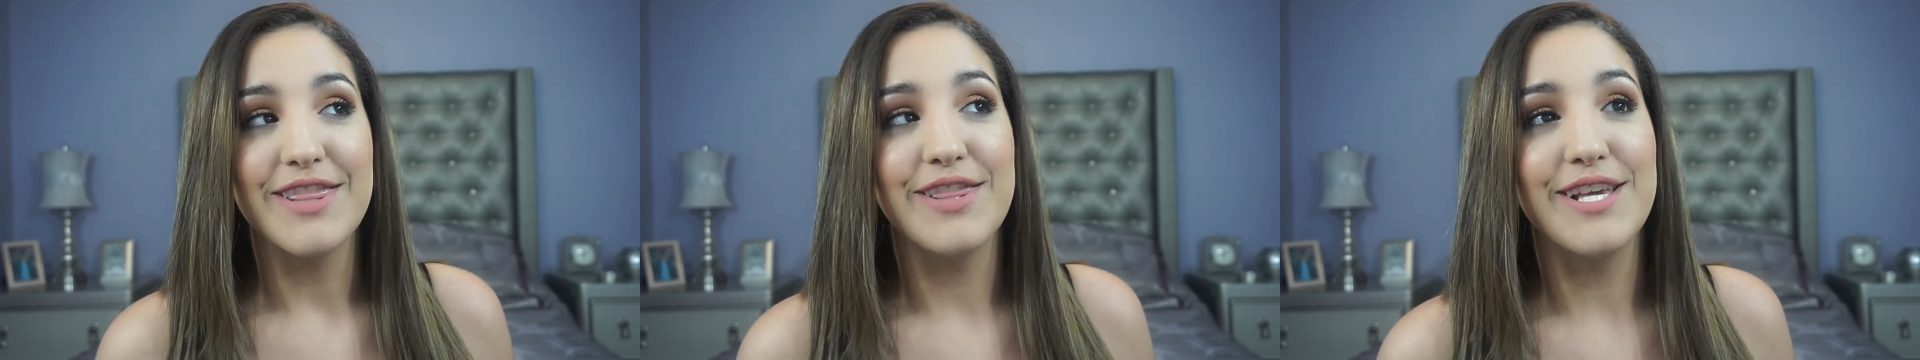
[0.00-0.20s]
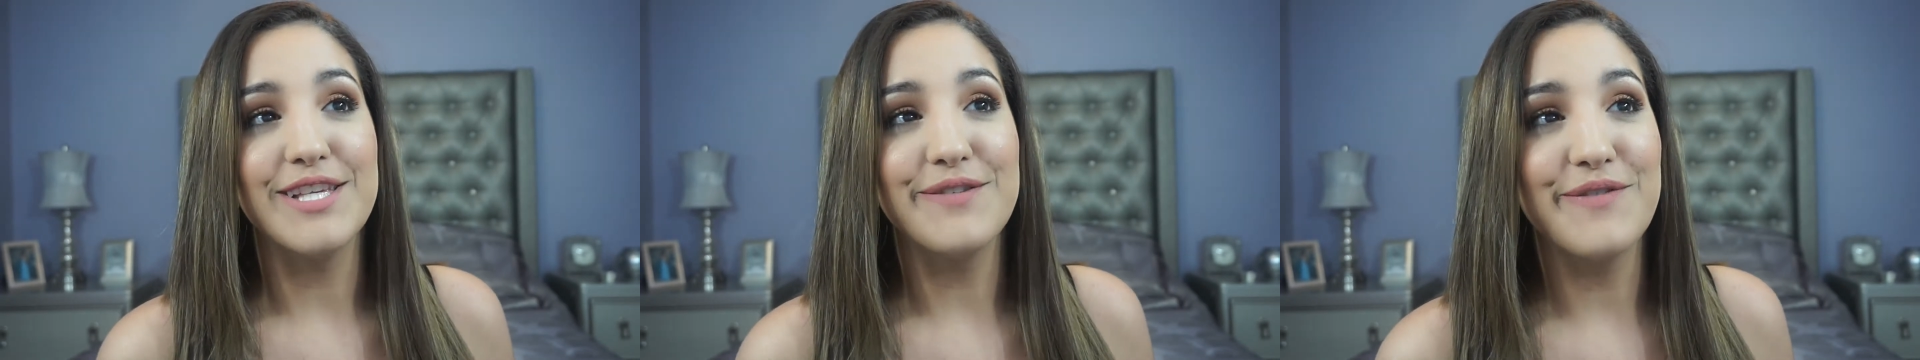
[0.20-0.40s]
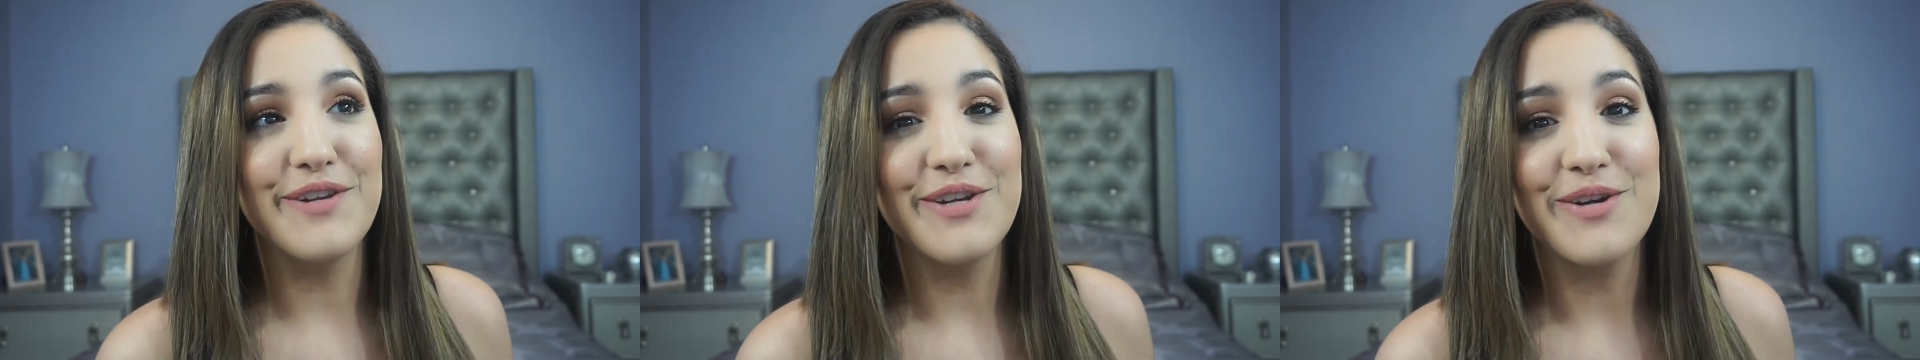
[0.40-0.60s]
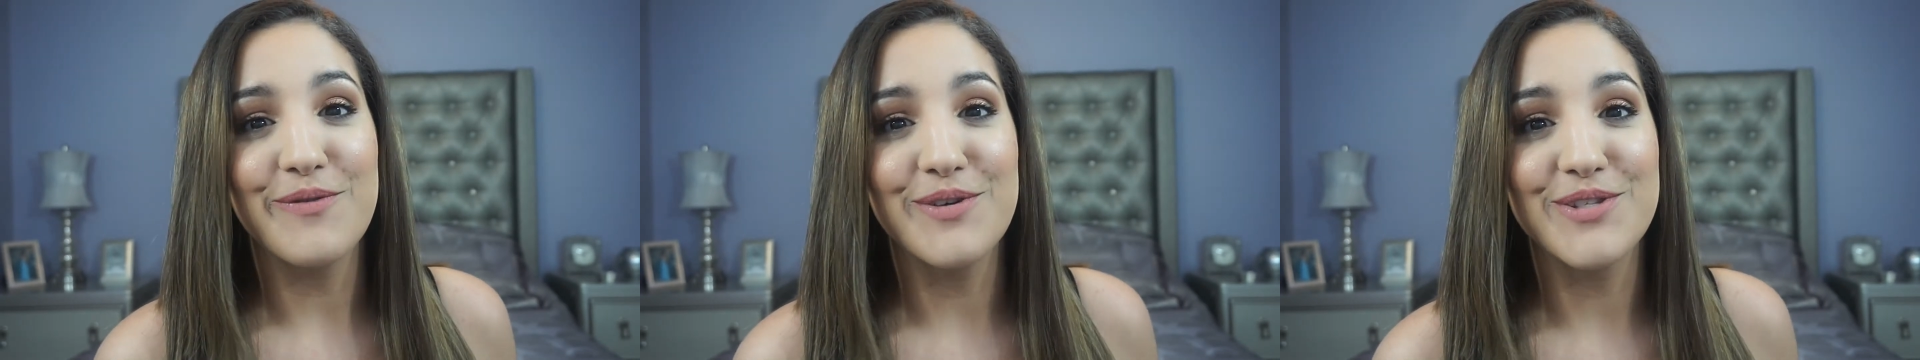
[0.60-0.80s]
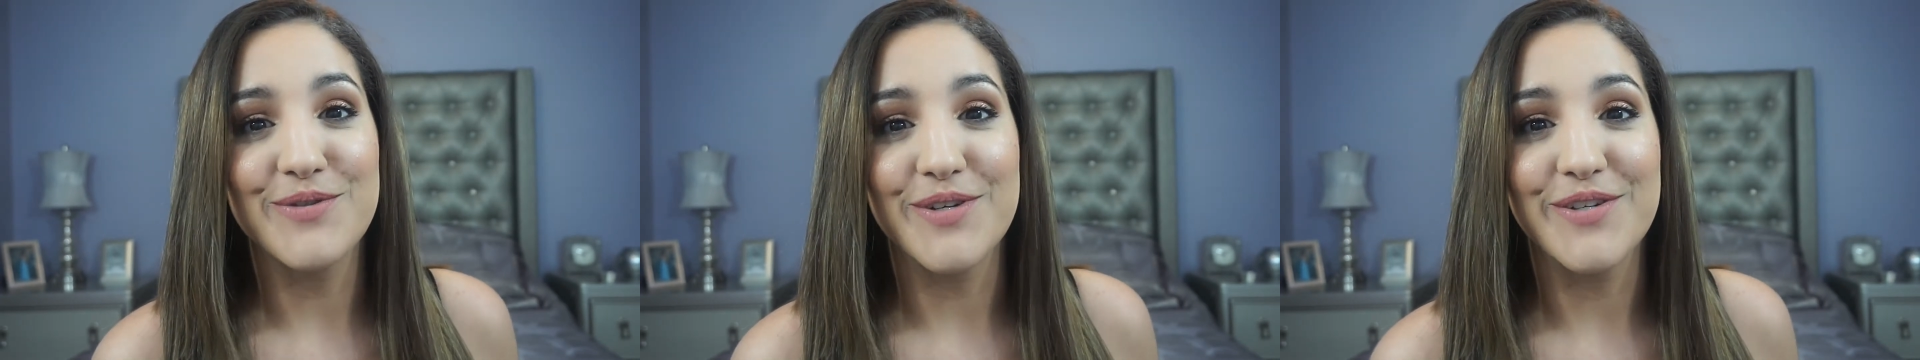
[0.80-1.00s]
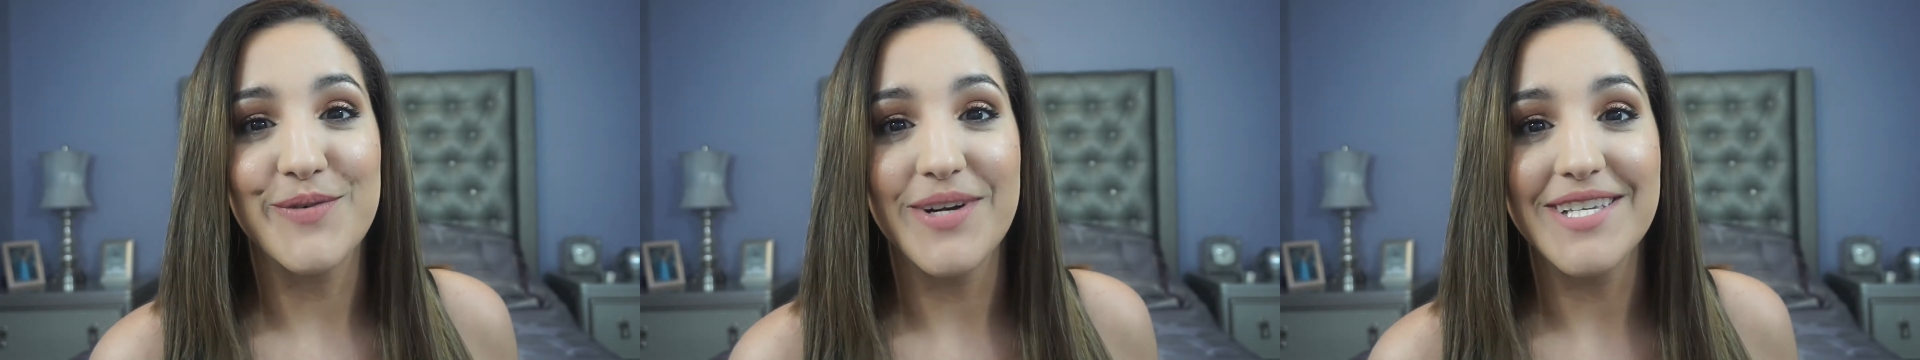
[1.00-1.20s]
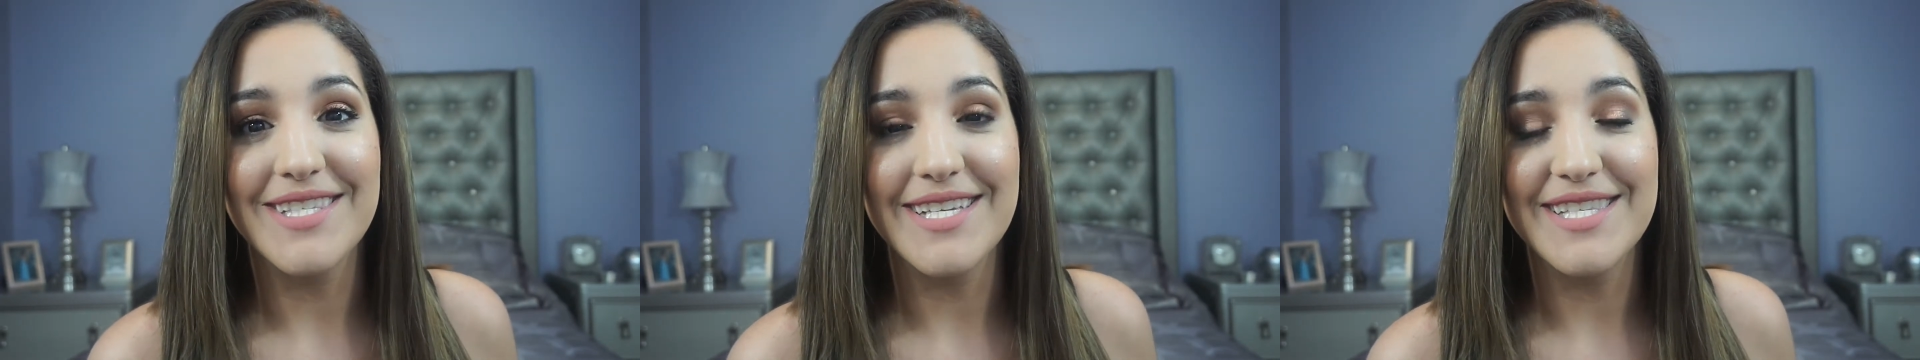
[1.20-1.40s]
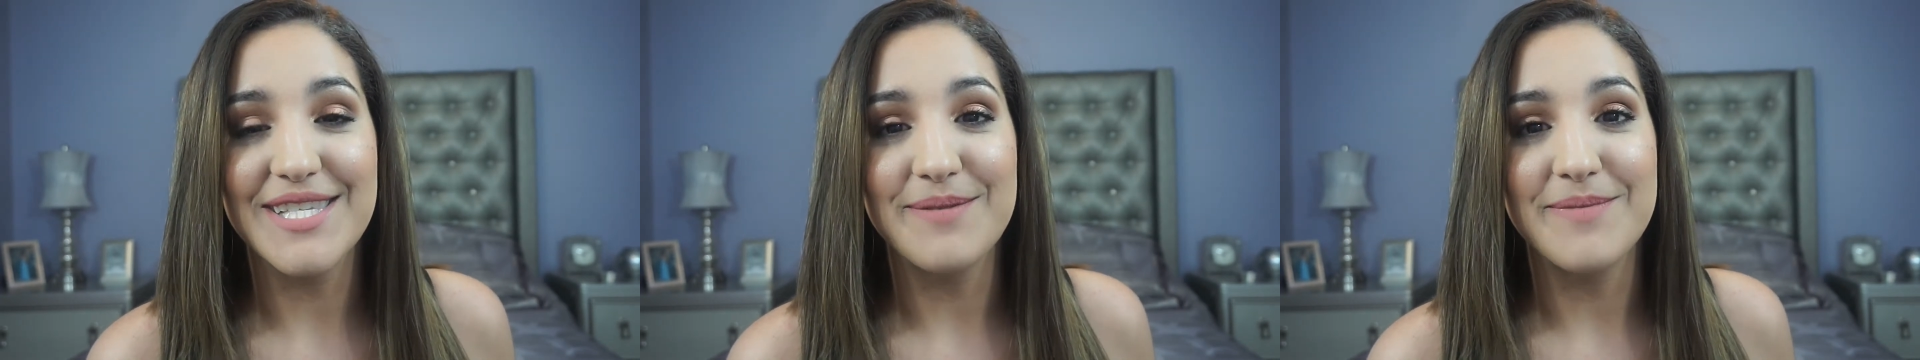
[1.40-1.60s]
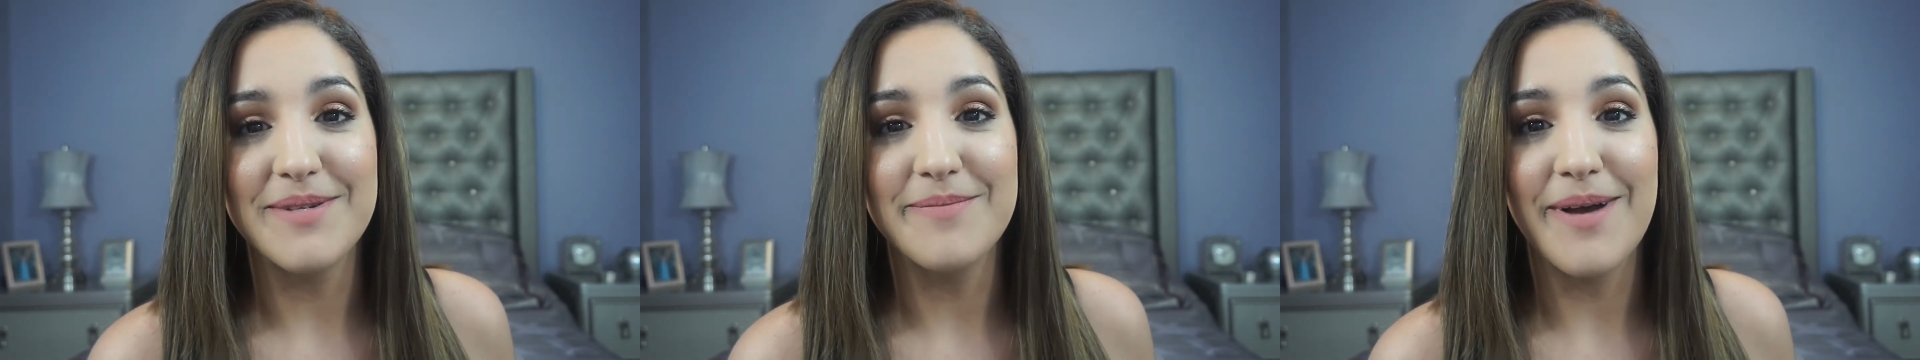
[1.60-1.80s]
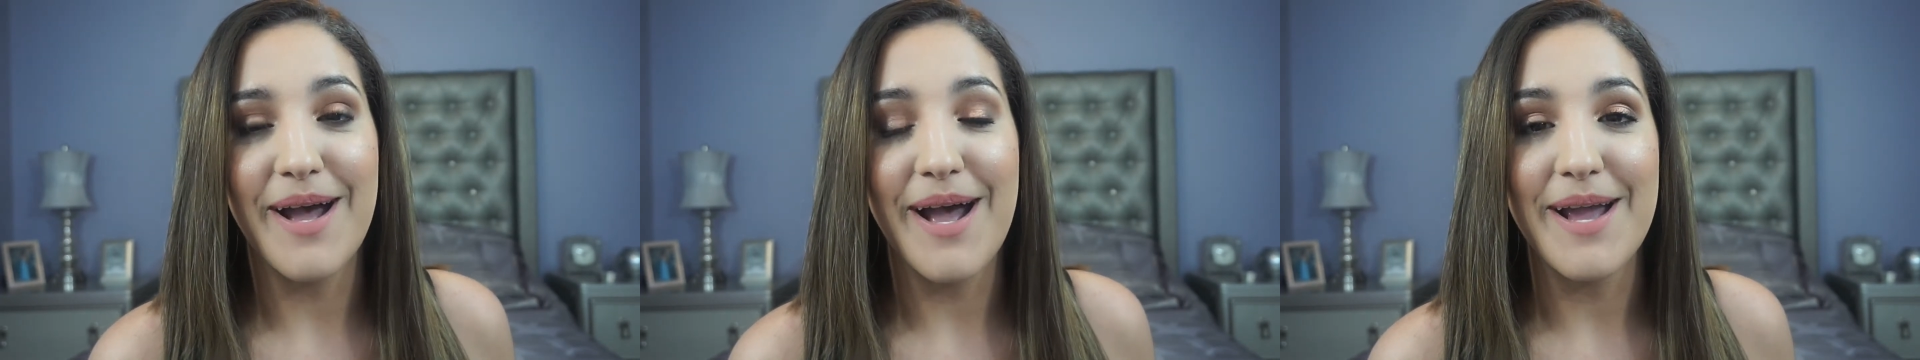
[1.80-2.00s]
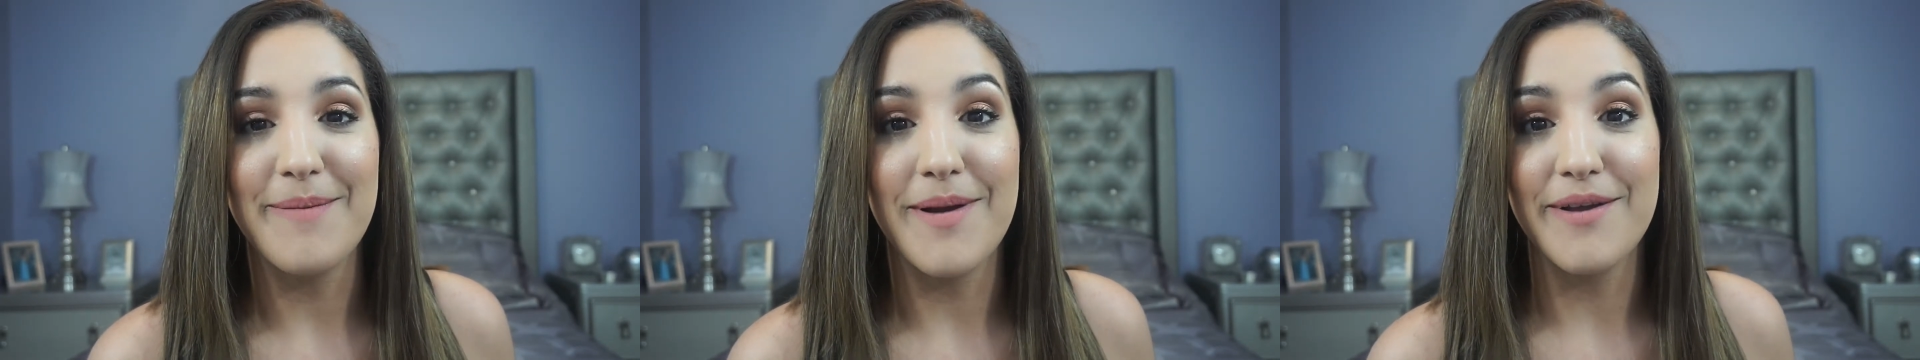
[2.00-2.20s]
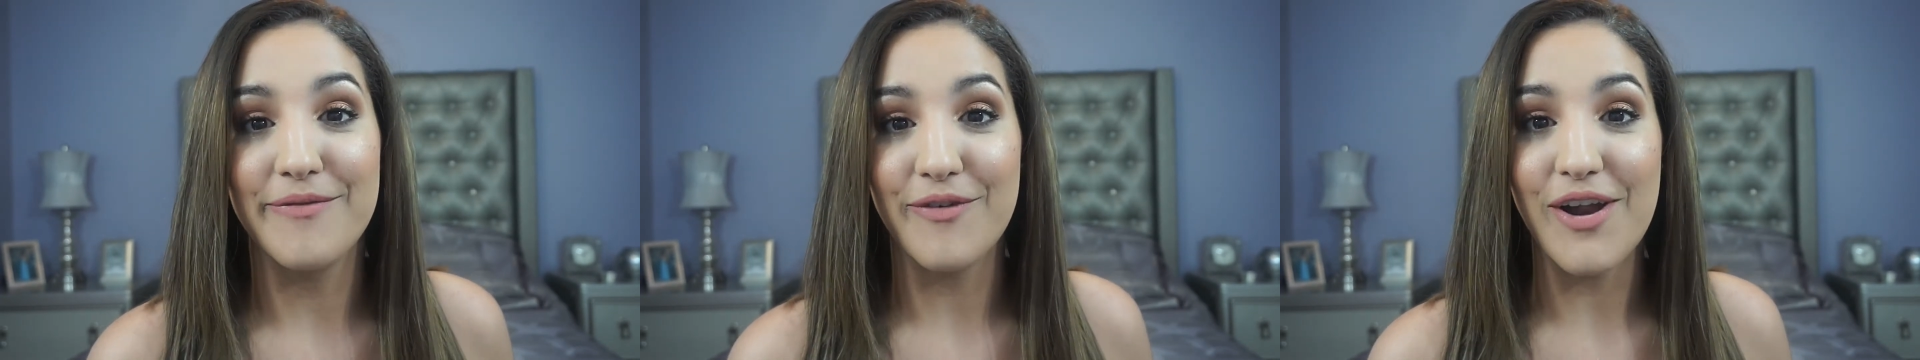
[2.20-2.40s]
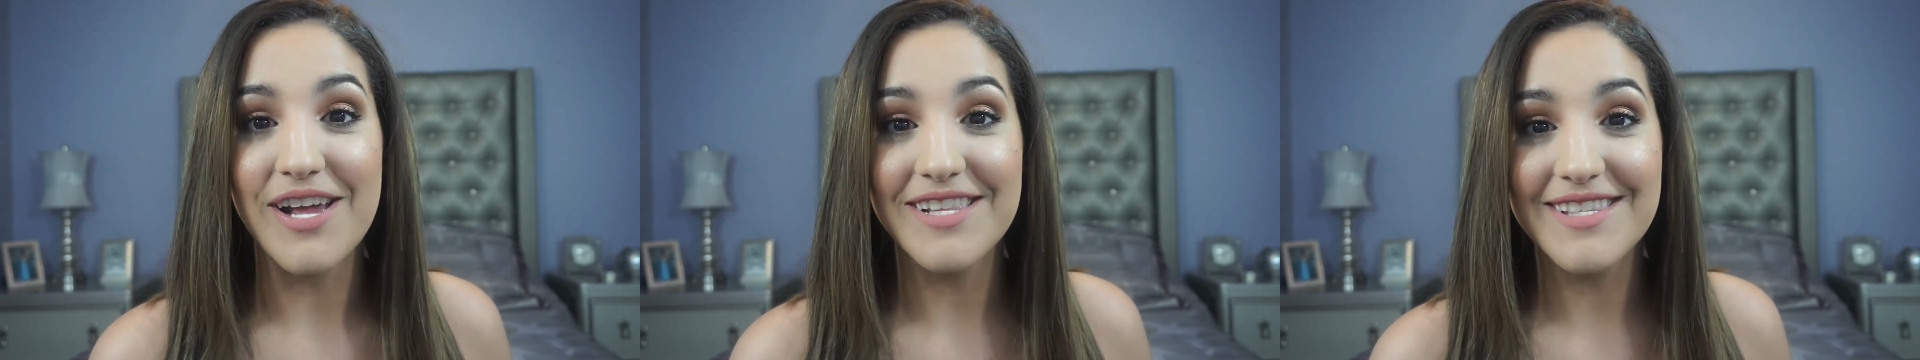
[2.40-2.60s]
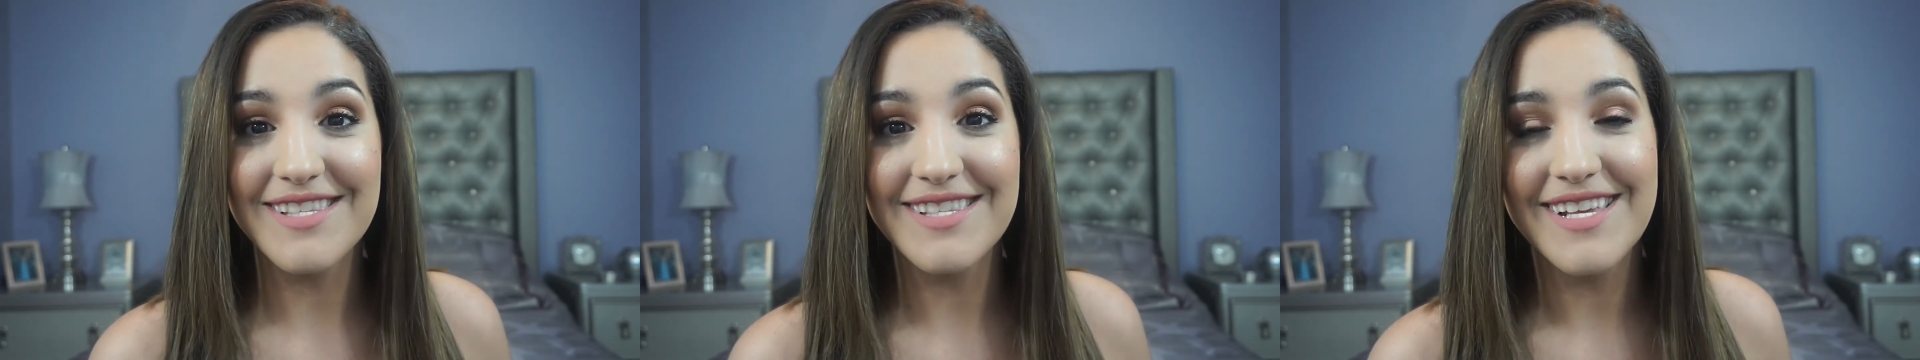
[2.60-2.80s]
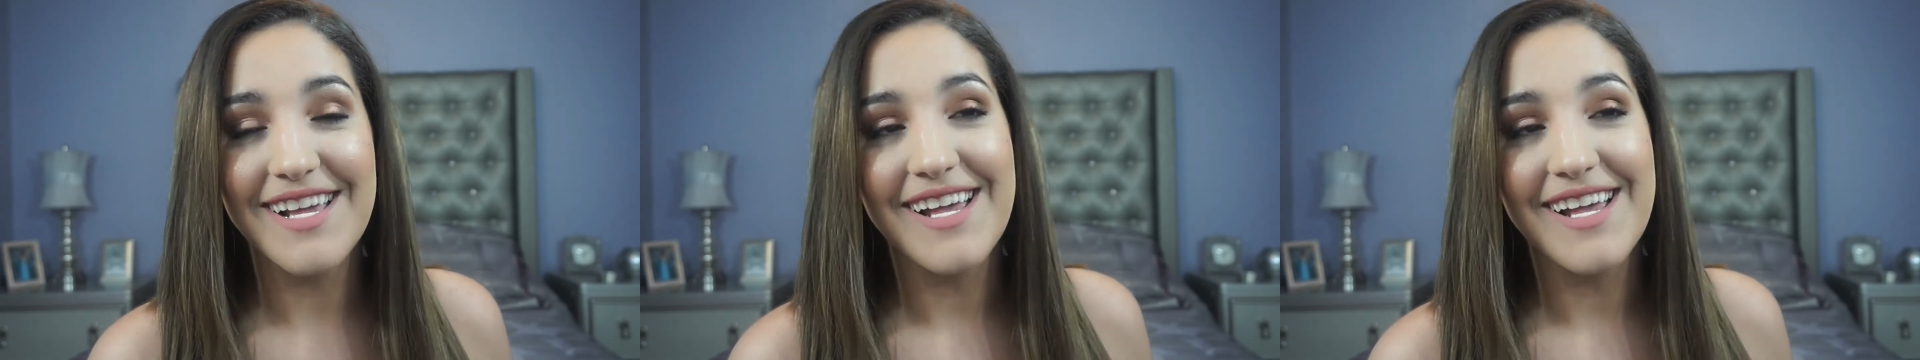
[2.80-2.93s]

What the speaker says: This video was requested to me by my friends